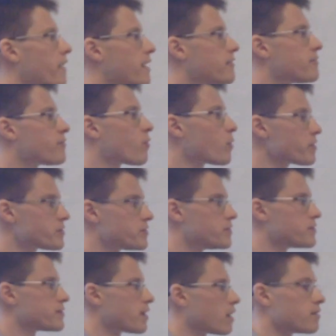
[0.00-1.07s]
that
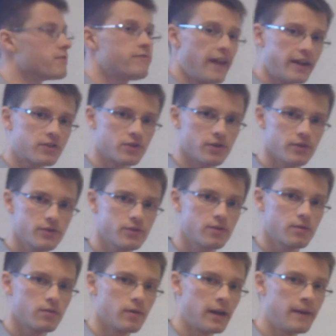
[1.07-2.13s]
forces are vectors,
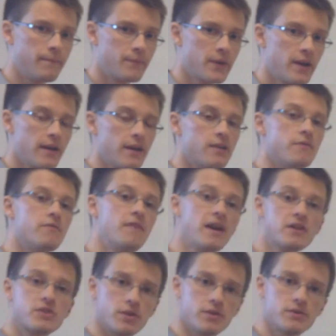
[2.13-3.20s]
right? And
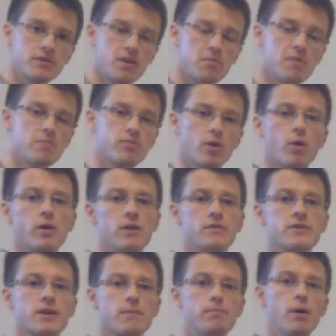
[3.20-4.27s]
vectors can be broken
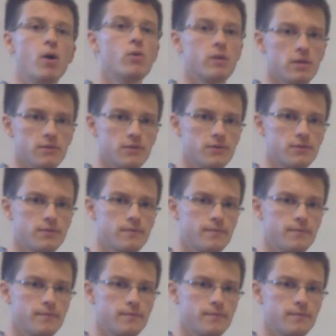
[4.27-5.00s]
into components.